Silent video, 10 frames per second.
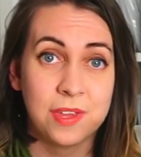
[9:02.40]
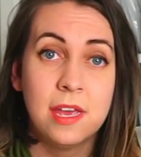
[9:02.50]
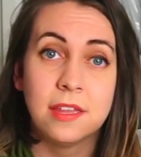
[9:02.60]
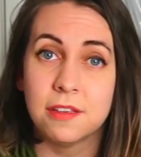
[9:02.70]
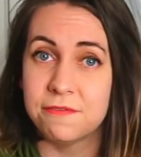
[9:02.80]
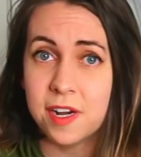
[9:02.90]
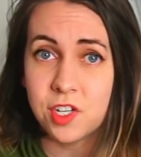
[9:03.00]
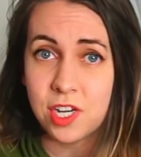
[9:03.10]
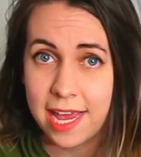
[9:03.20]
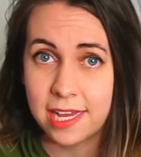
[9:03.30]
The fresh
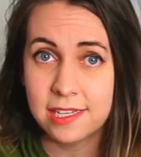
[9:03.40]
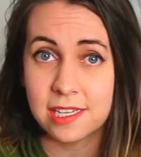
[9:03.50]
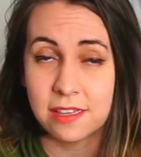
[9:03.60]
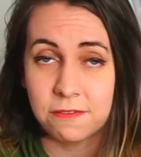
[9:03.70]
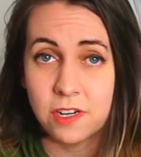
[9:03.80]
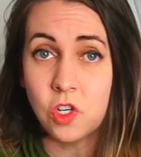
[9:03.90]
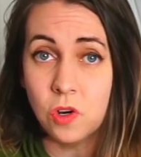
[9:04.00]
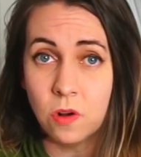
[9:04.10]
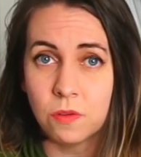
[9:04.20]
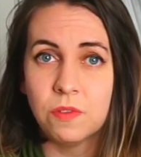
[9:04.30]
eggs and the fresh
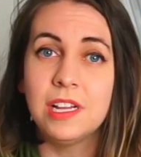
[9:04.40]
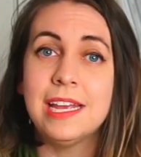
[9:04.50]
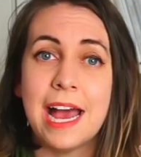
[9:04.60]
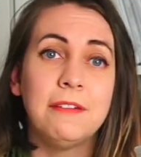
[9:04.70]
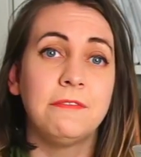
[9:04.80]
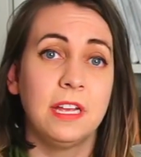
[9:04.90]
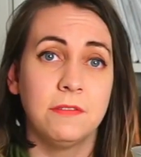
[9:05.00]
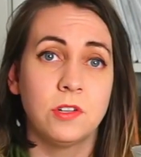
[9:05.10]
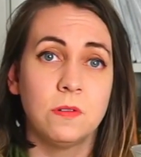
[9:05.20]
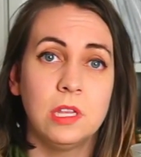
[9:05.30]
yolk really add flavor
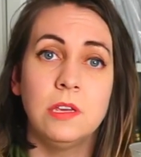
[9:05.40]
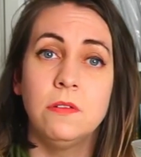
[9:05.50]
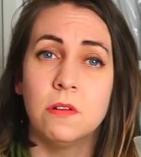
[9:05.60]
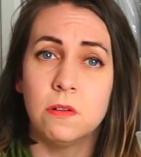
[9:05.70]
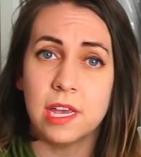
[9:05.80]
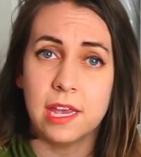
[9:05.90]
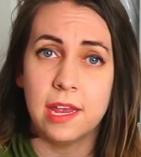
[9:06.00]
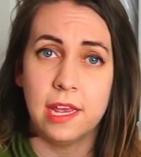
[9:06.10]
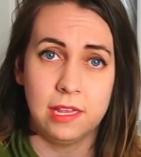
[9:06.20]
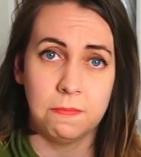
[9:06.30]
to it that you don't get
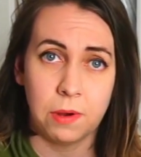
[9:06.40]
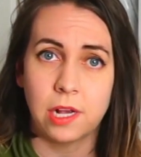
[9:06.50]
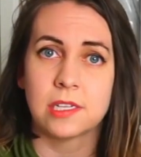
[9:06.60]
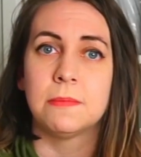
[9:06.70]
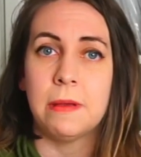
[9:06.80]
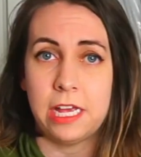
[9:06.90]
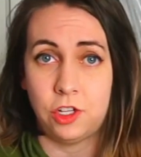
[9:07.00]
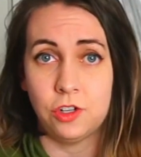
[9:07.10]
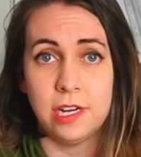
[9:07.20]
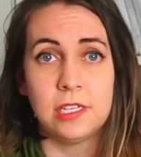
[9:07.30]
in the boxed
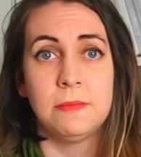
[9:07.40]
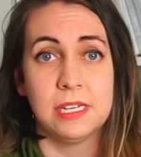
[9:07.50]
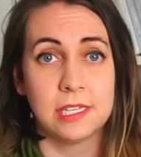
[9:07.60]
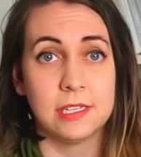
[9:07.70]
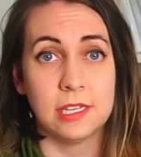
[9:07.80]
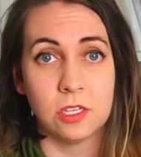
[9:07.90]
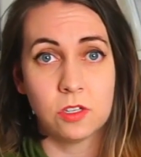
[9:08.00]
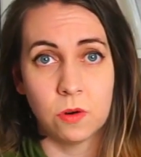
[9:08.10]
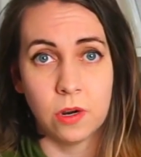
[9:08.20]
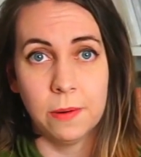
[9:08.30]
pasteurized mixes in the
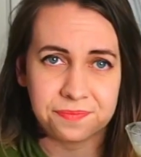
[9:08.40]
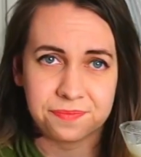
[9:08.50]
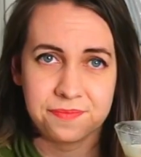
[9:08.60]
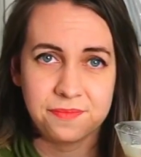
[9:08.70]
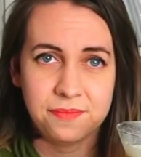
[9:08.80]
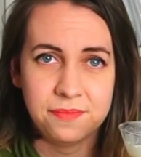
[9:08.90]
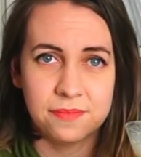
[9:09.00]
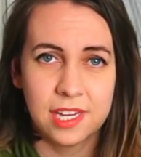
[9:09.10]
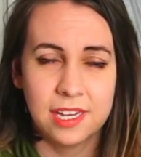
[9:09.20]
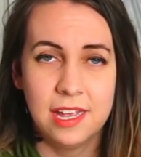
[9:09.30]
store.
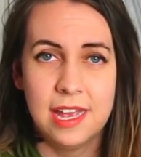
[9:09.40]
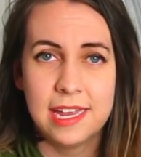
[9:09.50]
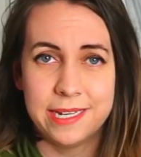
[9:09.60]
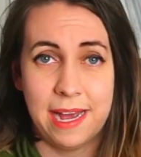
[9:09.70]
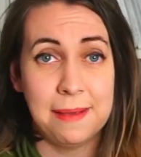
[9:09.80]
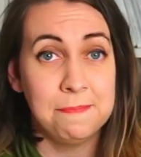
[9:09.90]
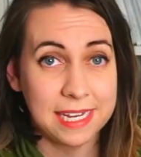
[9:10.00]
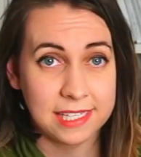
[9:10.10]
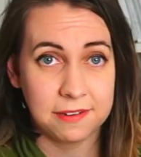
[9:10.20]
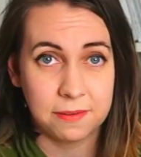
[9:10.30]
Now, I mix
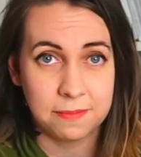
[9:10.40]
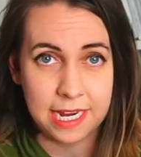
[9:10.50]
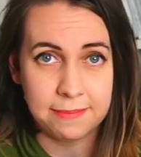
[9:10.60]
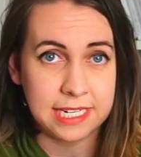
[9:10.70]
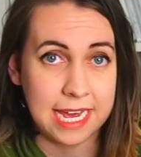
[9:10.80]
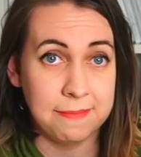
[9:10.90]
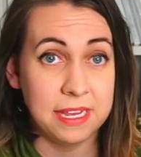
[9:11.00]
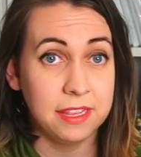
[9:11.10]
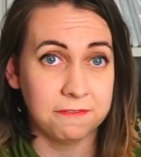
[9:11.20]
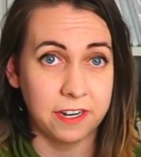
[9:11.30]
it from time to time in
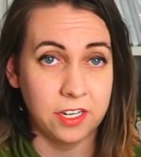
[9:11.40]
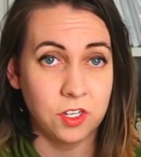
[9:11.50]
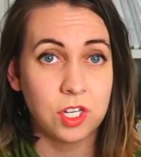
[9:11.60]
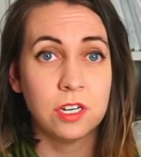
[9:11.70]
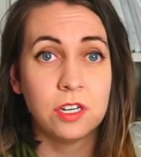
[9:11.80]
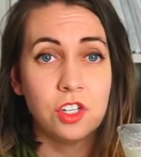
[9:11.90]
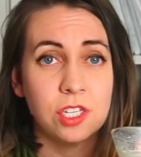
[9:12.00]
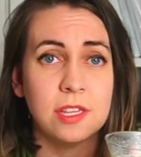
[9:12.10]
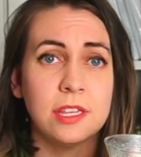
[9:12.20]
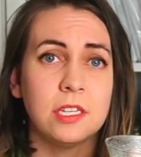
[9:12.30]
the fridge, just so
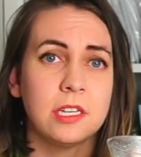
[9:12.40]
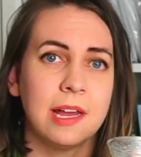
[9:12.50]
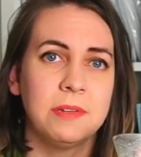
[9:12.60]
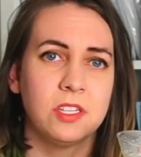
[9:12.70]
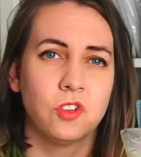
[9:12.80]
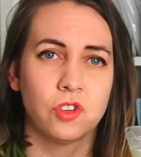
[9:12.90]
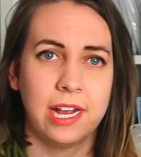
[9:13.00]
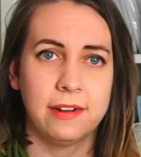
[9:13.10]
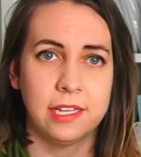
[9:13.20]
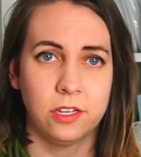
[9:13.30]
that the top doesn't dry
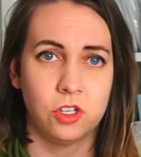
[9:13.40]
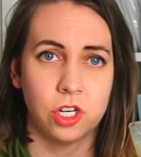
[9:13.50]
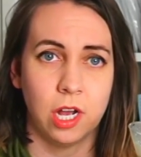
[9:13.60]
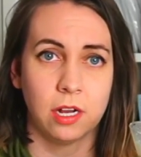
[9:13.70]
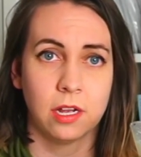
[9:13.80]
out in the jug.